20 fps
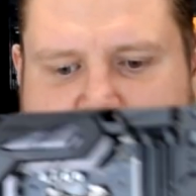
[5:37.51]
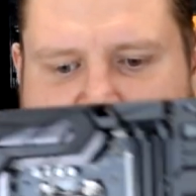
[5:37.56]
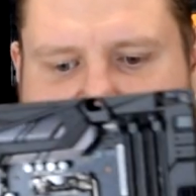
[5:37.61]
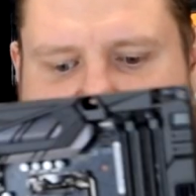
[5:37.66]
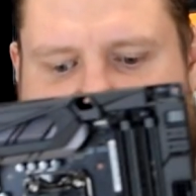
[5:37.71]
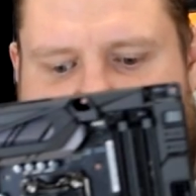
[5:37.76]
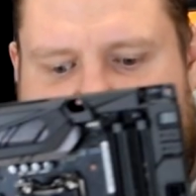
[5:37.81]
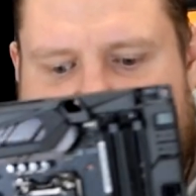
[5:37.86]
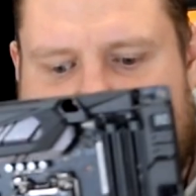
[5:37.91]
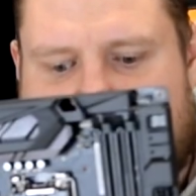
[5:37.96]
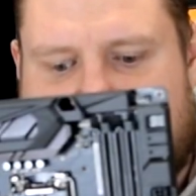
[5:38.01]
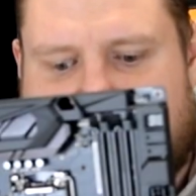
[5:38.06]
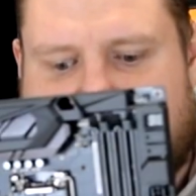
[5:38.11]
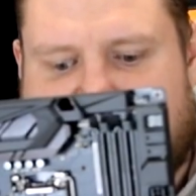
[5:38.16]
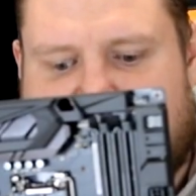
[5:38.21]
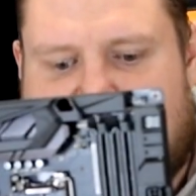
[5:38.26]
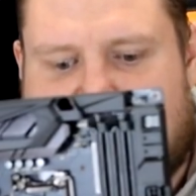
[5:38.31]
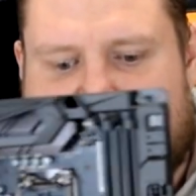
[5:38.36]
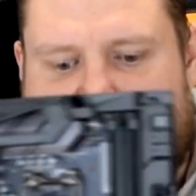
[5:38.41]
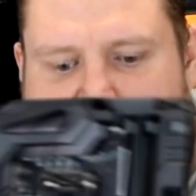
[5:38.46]

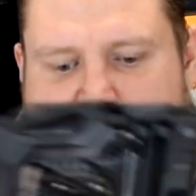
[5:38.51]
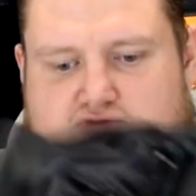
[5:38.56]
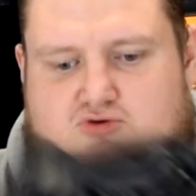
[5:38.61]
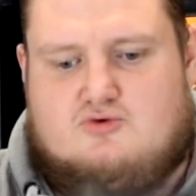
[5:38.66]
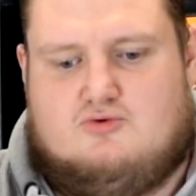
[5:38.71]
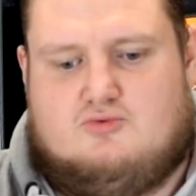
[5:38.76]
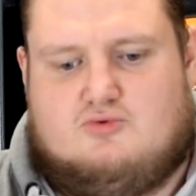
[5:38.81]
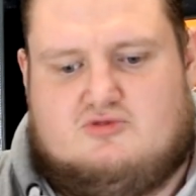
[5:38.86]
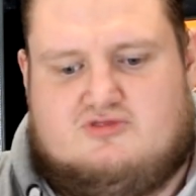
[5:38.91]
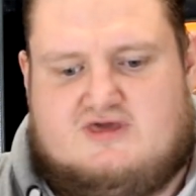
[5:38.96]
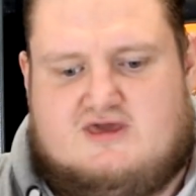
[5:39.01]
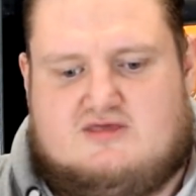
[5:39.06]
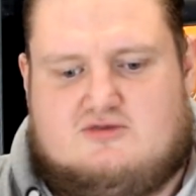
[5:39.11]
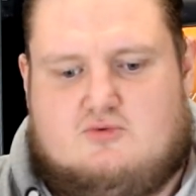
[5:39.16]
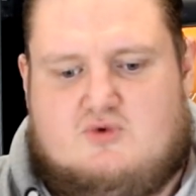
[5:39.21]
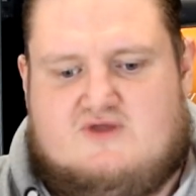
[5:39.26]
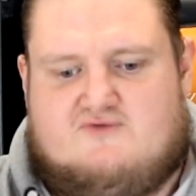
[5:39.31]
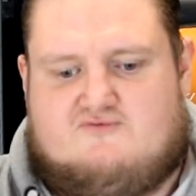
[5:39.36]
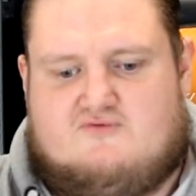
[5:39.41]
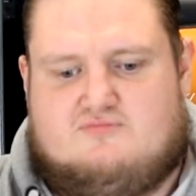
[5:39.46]
M.2 will take
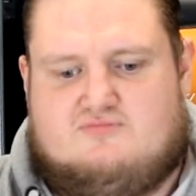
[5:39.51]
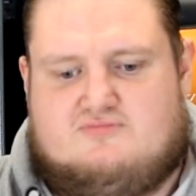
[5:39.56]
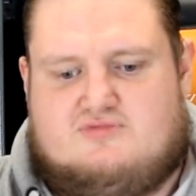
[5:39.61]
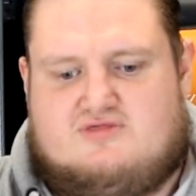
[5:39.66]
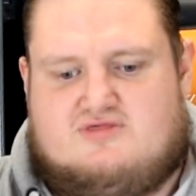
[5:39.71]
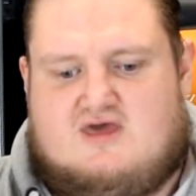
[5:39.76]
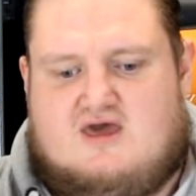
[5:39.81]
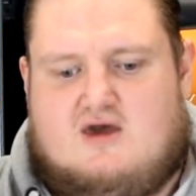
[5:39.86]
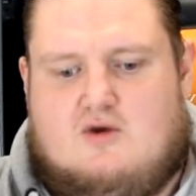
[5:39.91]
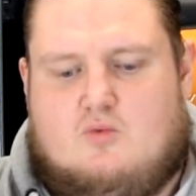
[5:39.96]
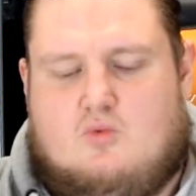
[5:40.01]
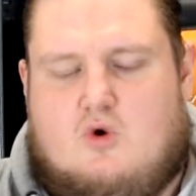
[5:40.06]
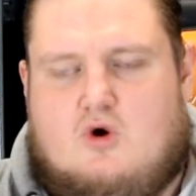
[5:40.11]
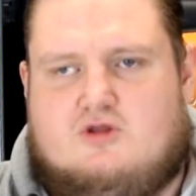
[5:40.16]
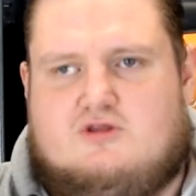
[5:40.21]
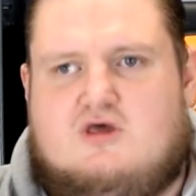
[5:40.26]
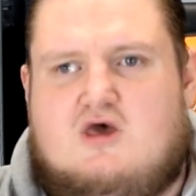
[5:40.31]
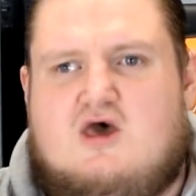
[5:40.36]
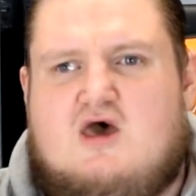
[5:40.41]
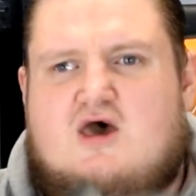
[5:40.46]
away from SATA 1.